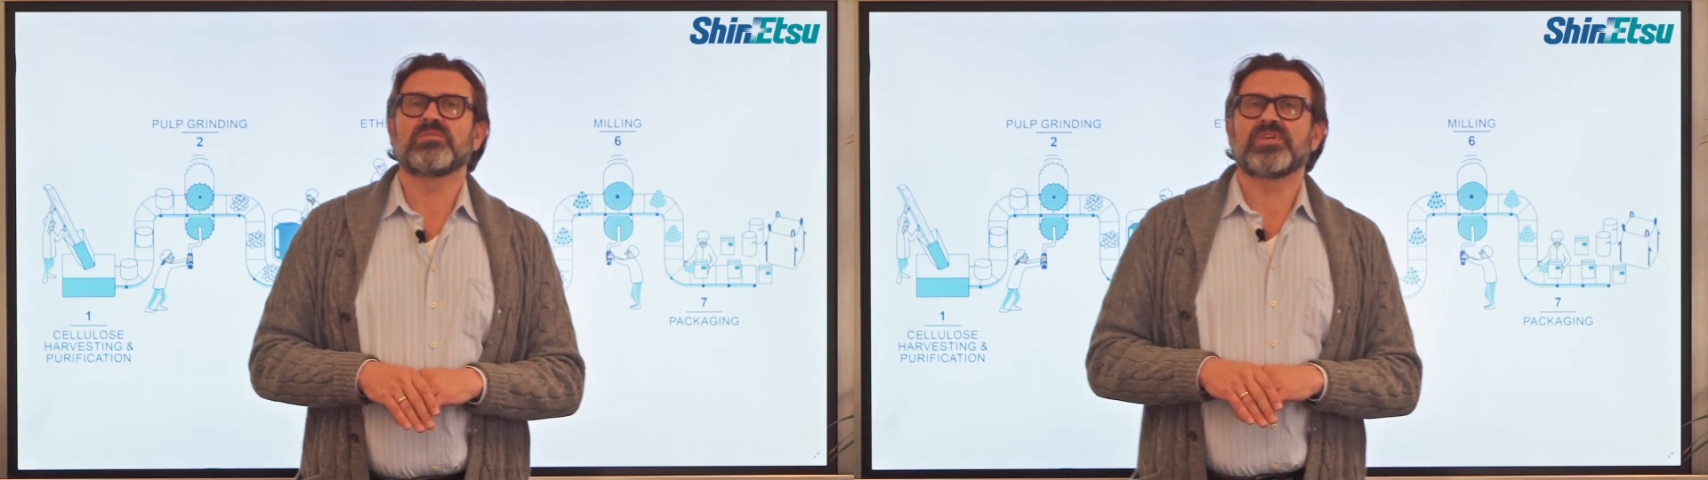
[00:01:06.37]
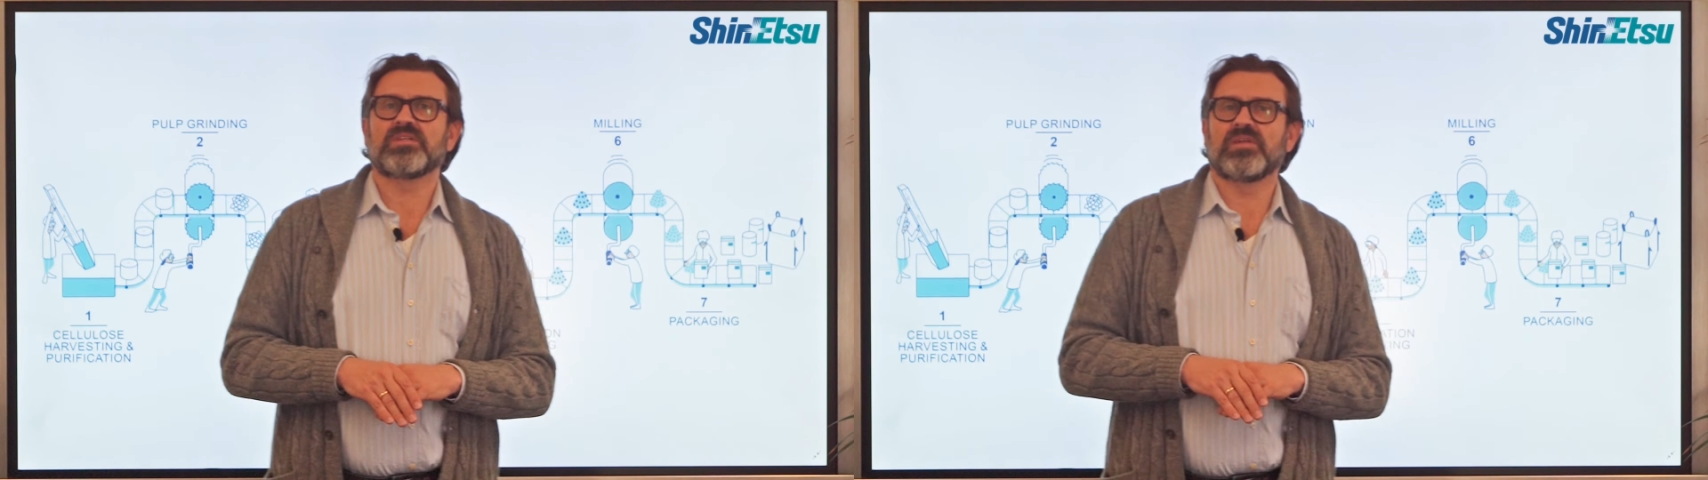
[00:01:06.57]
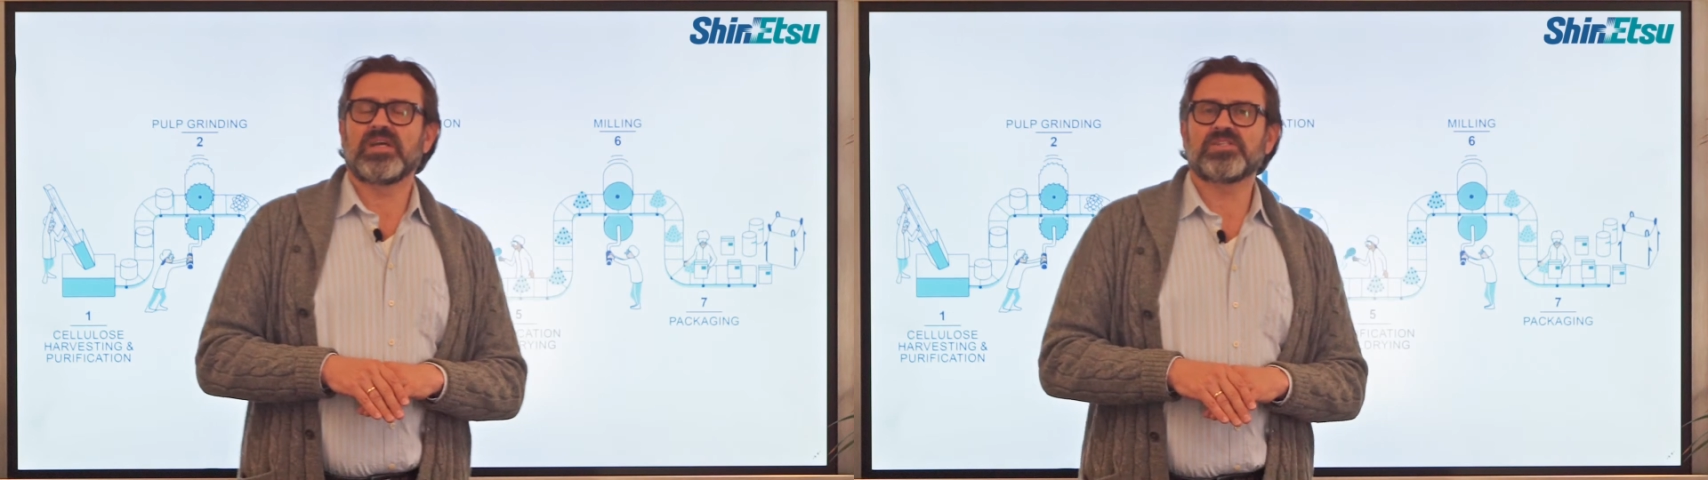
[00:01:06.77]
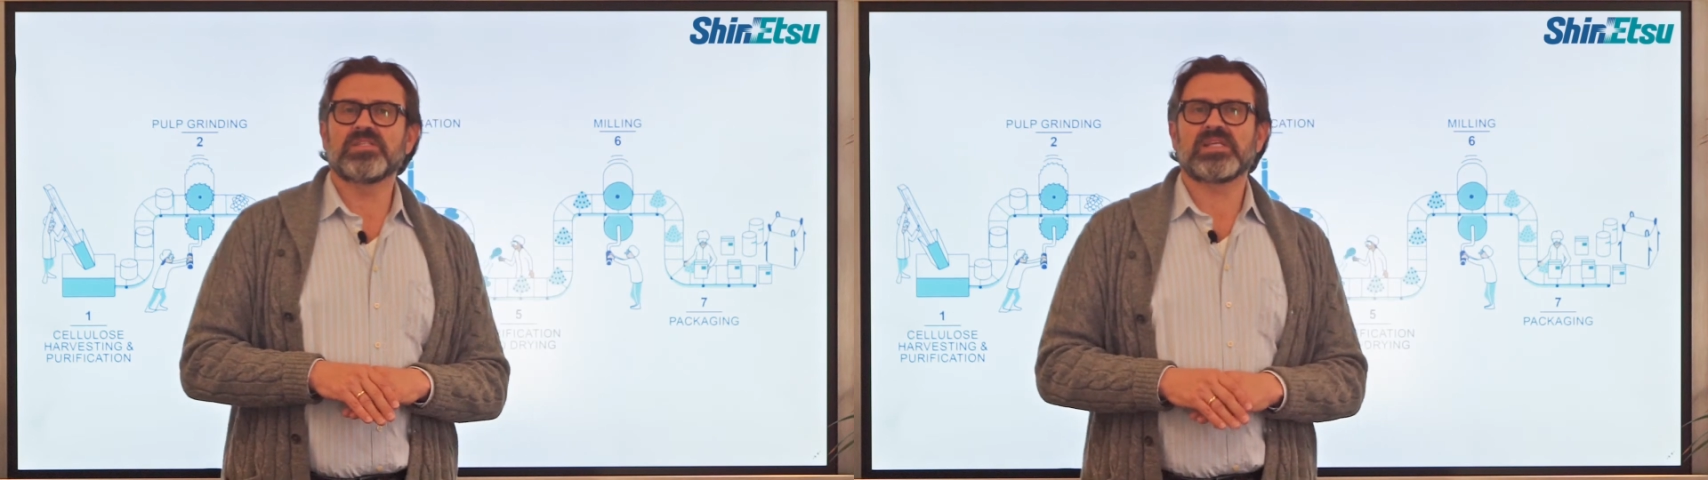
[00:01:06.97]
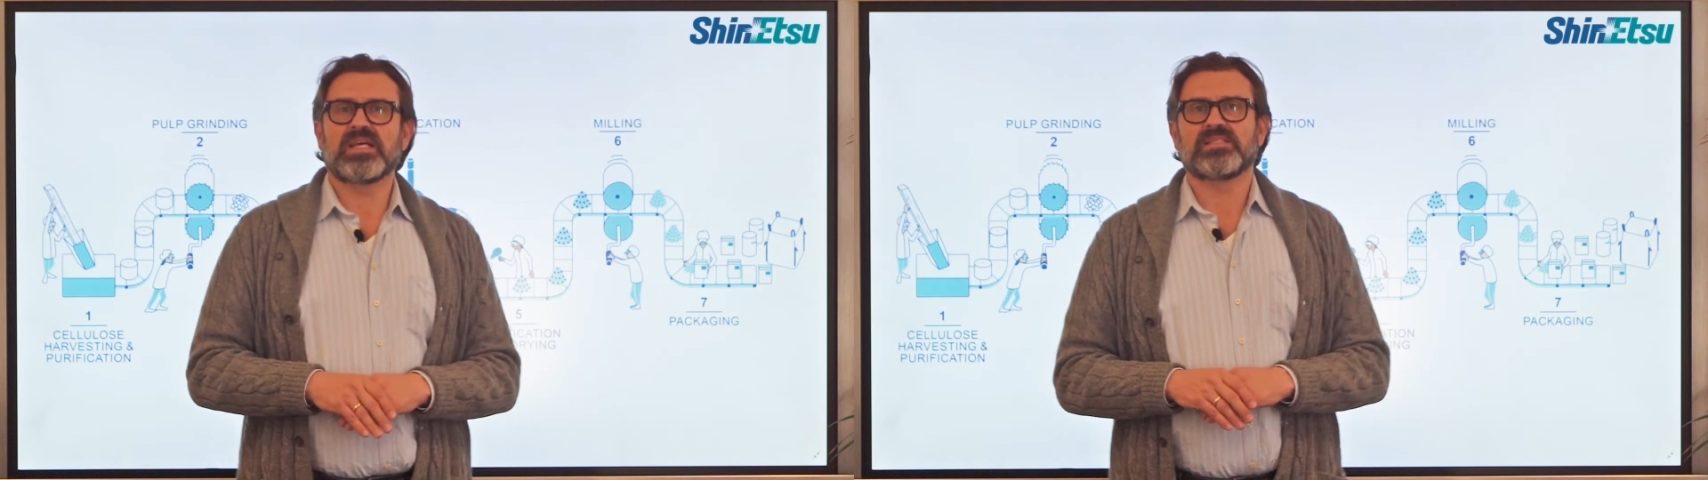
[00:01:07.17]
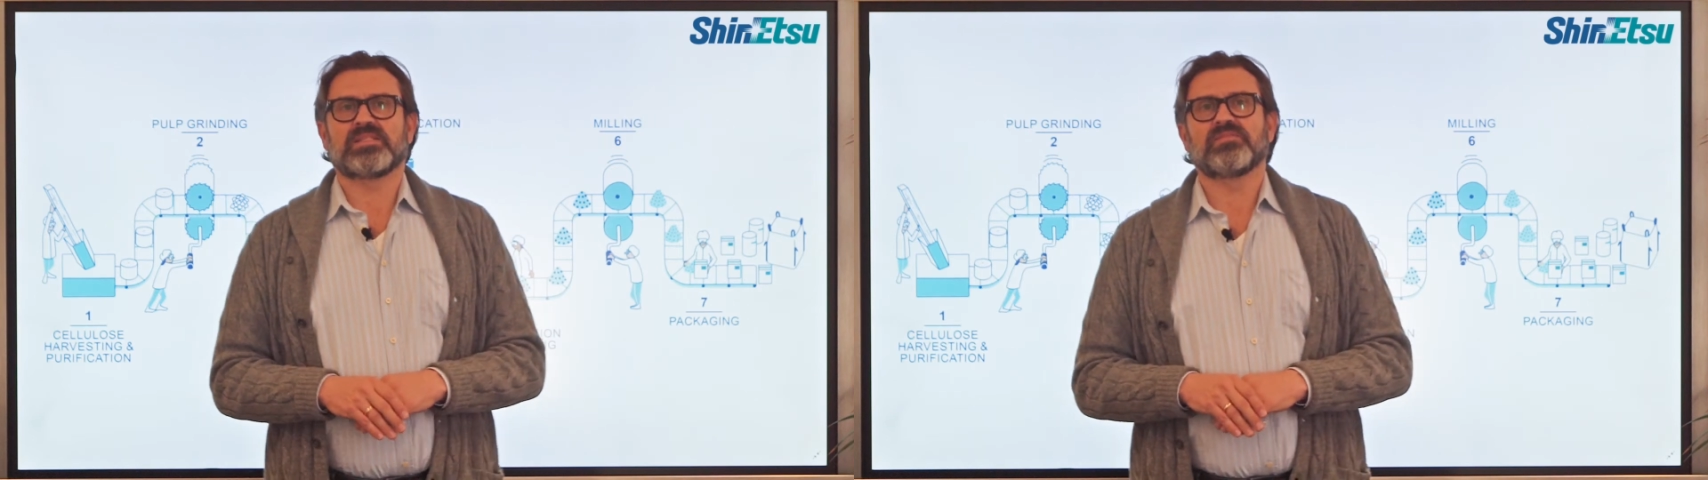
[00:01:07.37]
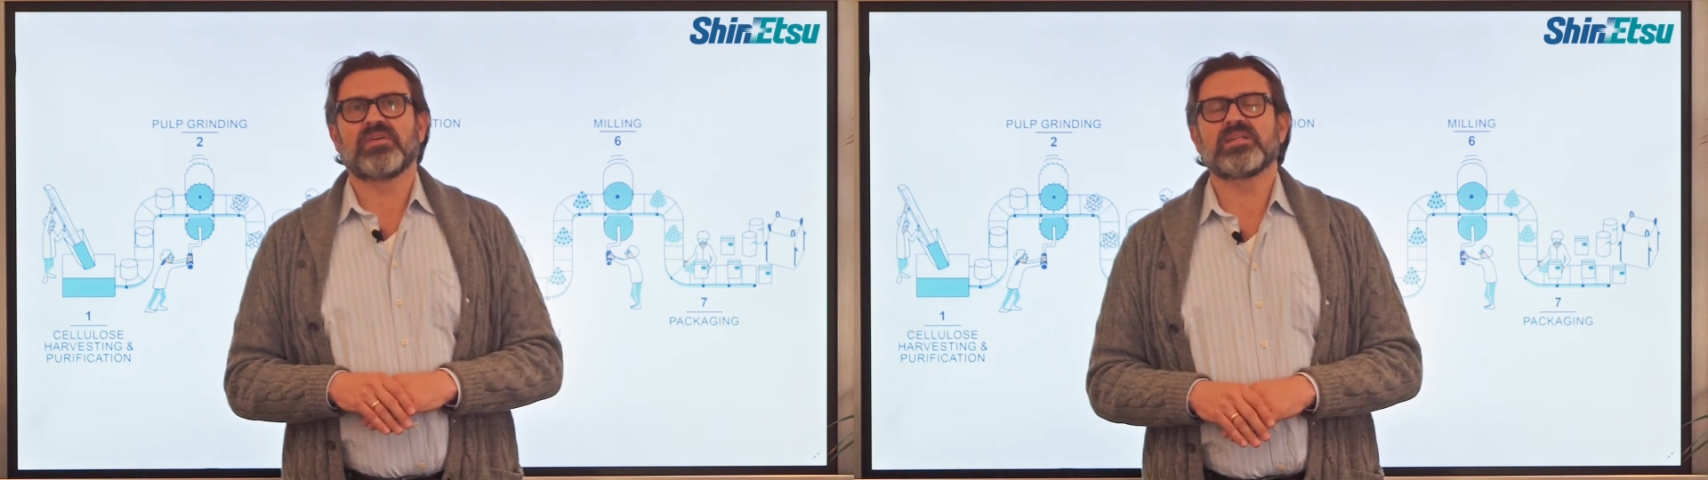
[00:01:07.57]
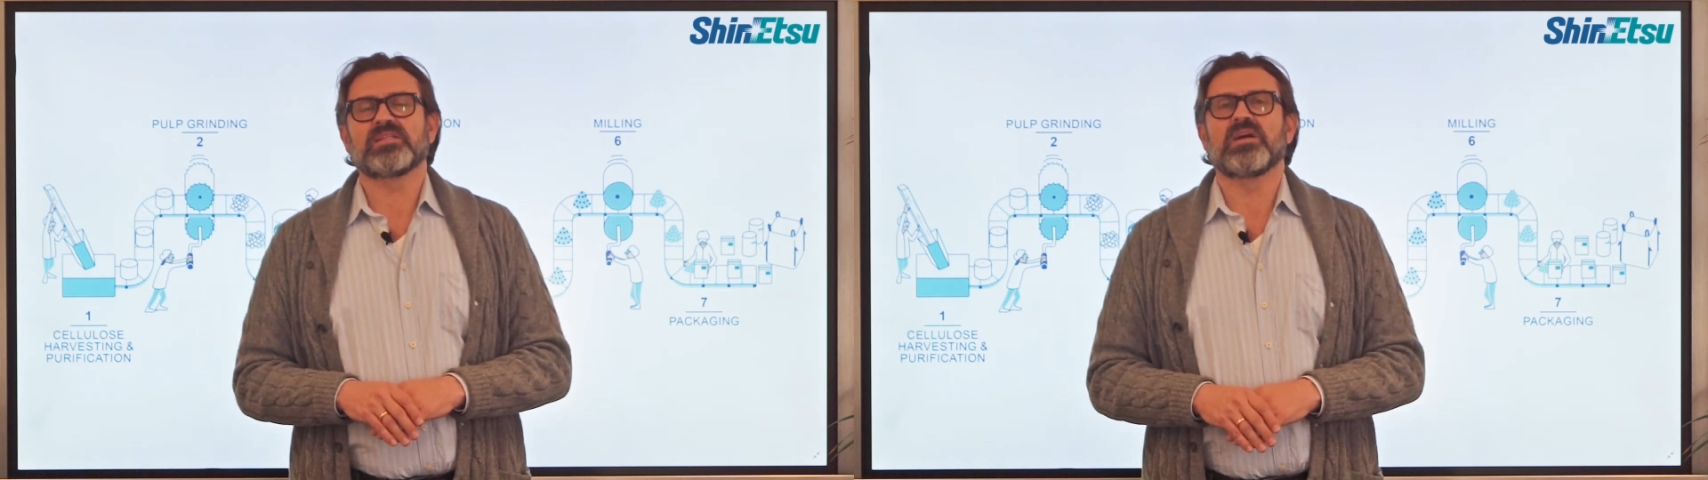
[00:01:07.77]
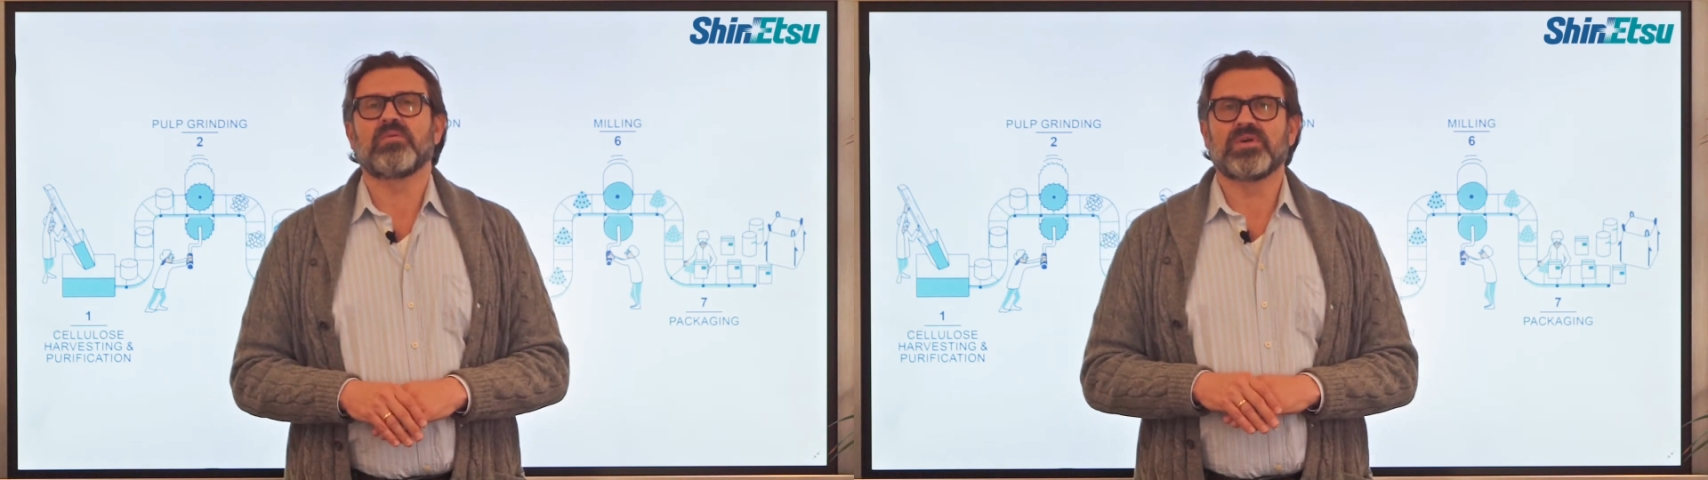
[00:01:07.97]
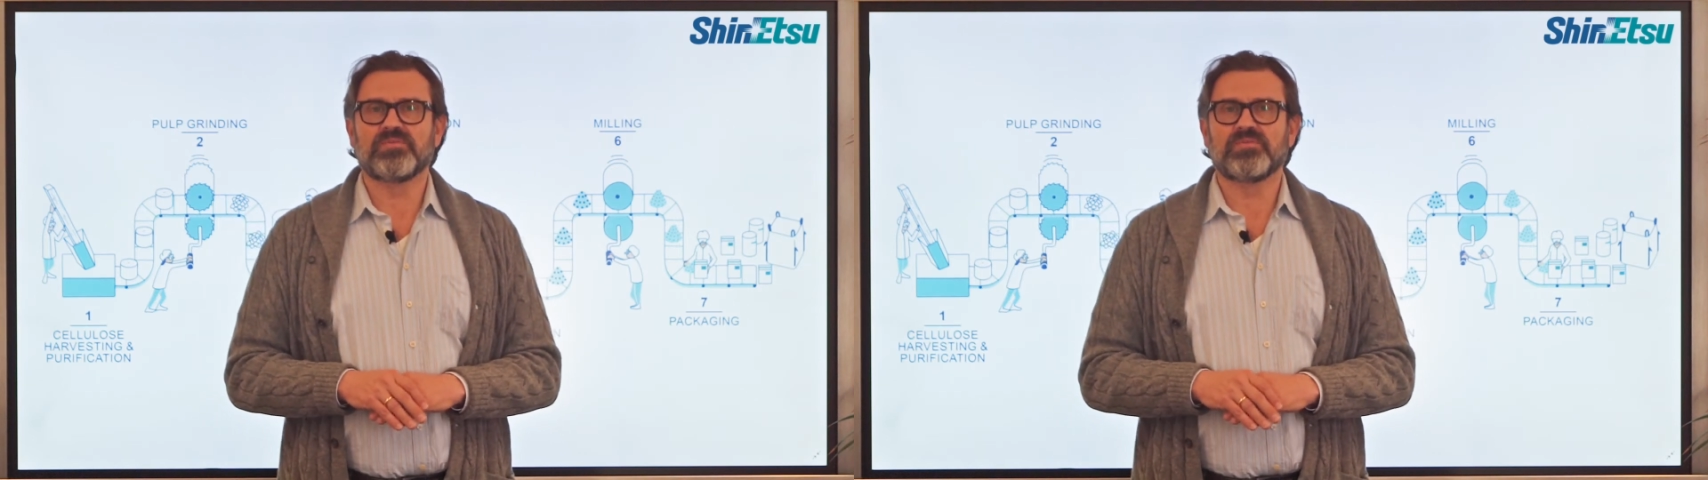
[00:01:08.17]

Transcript: regulations as defined in our